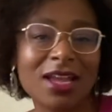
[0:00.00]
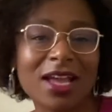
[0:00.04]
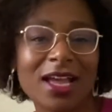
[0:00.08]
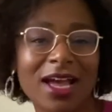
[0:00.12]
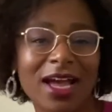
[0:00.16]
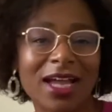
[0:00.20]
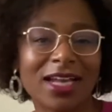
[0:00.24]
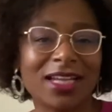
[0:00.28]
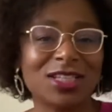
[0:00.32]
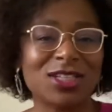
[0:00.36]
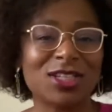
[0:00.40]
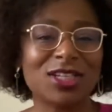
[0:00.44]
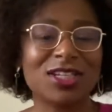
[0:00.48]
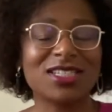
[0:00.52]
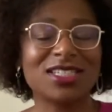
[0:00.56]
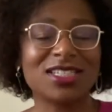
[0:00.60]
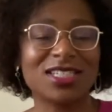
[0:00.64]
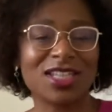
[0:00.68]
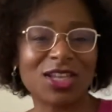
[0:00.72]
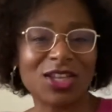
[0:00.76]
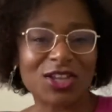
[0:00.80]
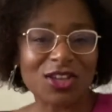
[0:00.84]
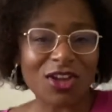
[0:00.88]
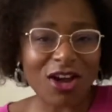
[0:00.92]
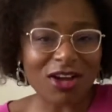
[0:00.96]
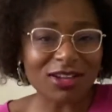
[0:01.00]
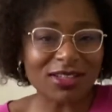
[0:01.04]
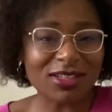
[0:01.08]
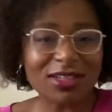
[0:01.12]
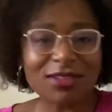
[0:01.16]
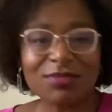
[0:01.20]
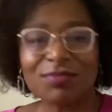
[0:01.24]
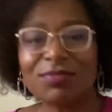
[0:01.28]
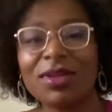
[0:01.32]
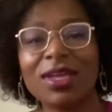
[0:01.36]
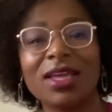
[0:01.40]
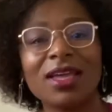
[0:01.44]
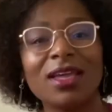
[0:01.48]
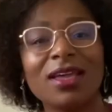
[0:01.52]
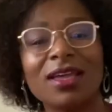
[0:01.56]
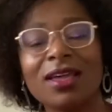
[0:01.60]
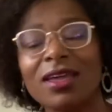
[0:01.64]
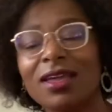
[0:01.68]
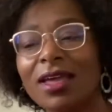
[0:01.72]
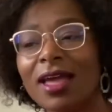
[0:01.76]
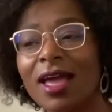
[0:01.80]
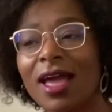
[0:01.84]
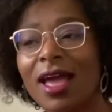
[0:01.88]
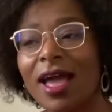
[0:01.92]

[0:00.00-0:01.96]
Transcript: and he's going to see God in me.